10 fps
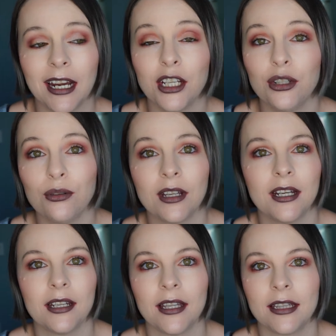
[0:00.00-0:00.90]
I knew that I
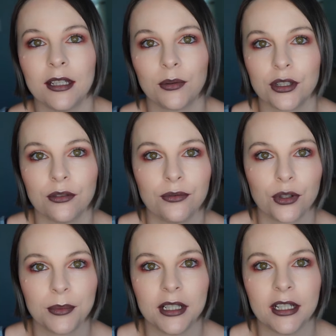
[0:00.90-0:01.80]
didn't like the original
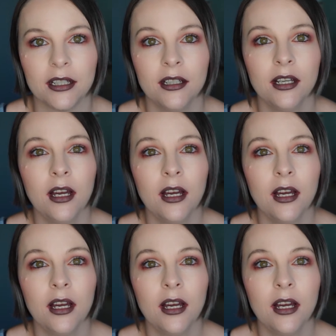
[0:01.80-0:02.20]
formula